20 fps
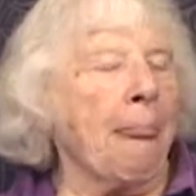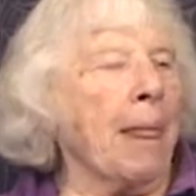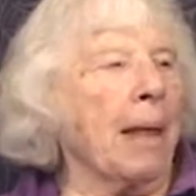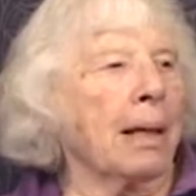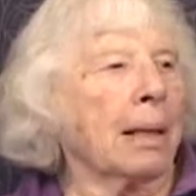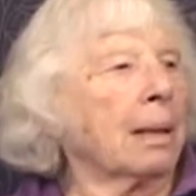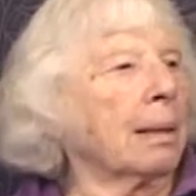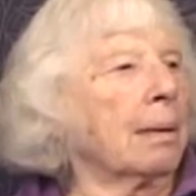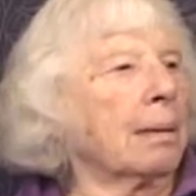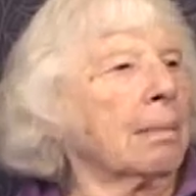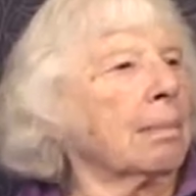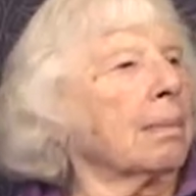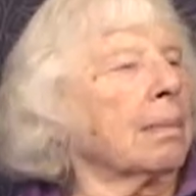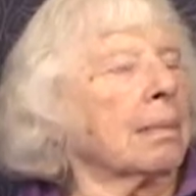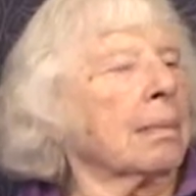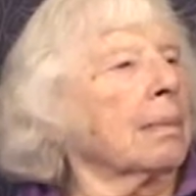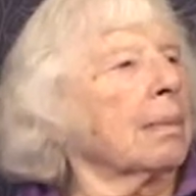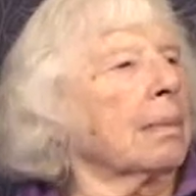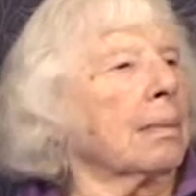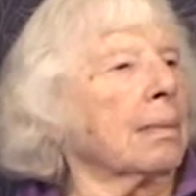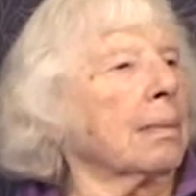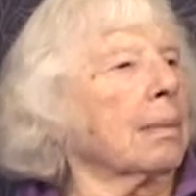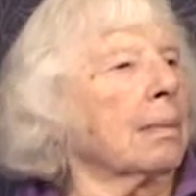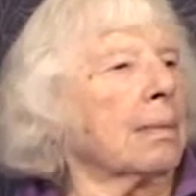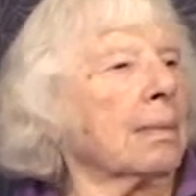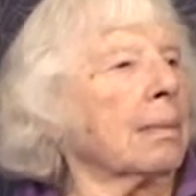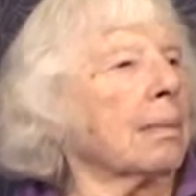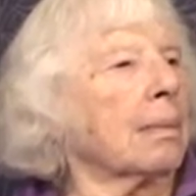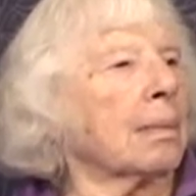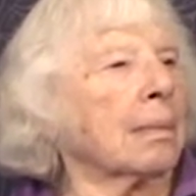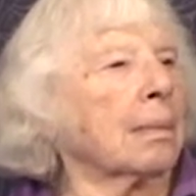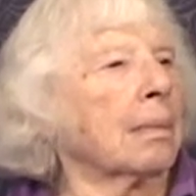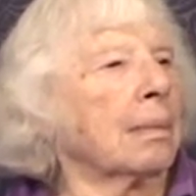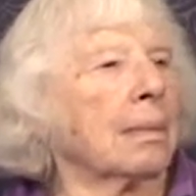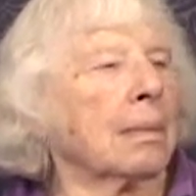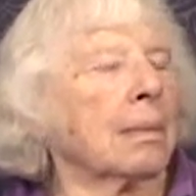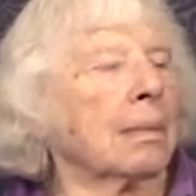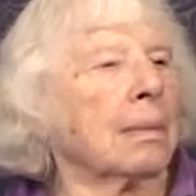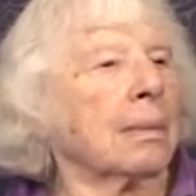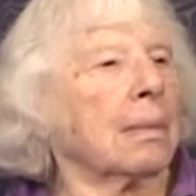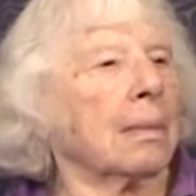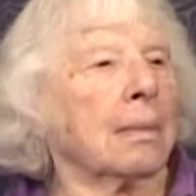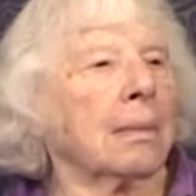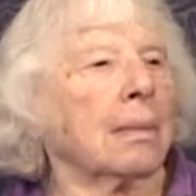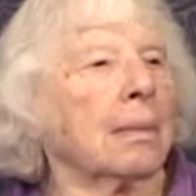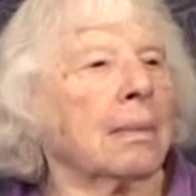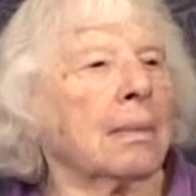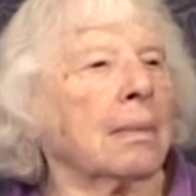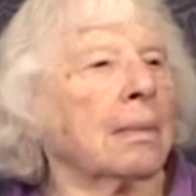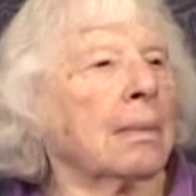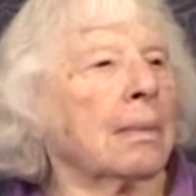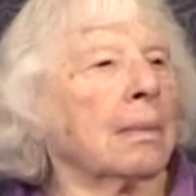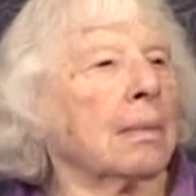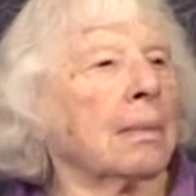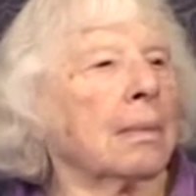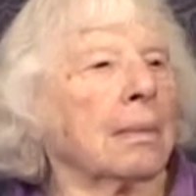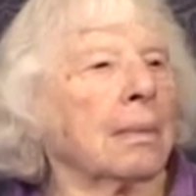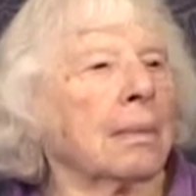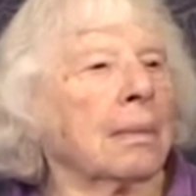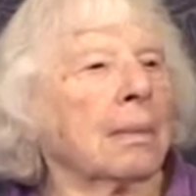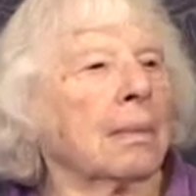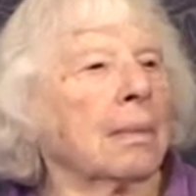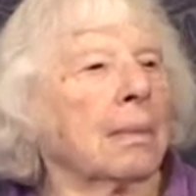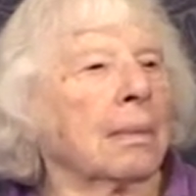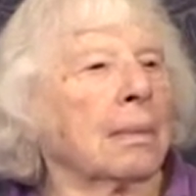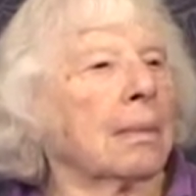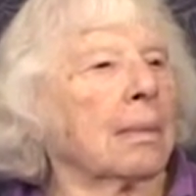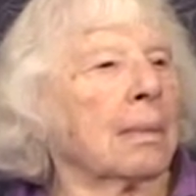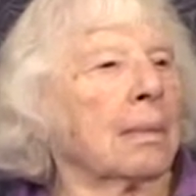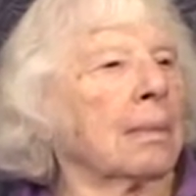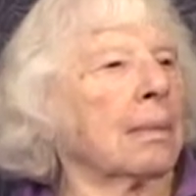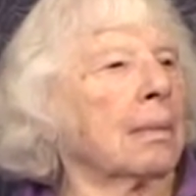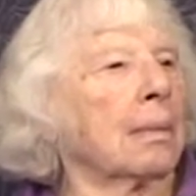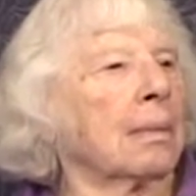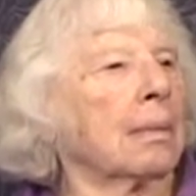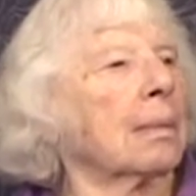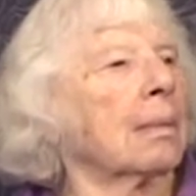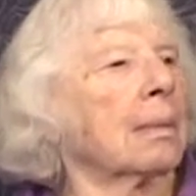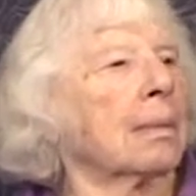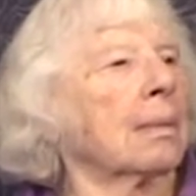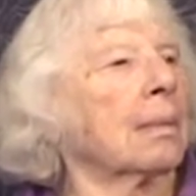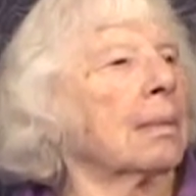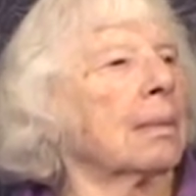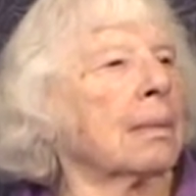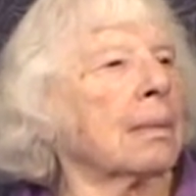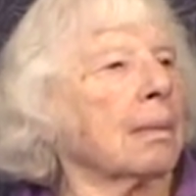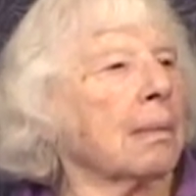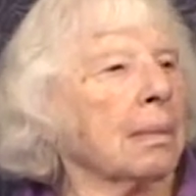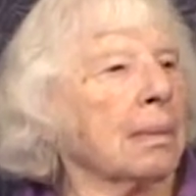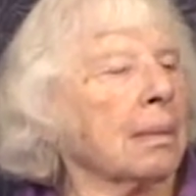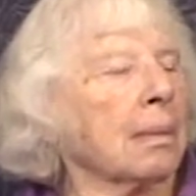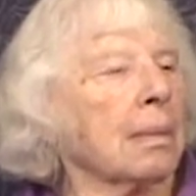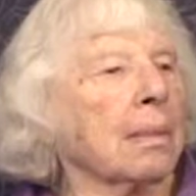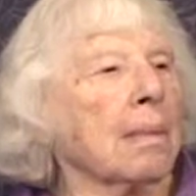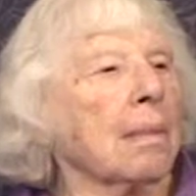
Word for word: Now, you mentioned that you um, went back to school.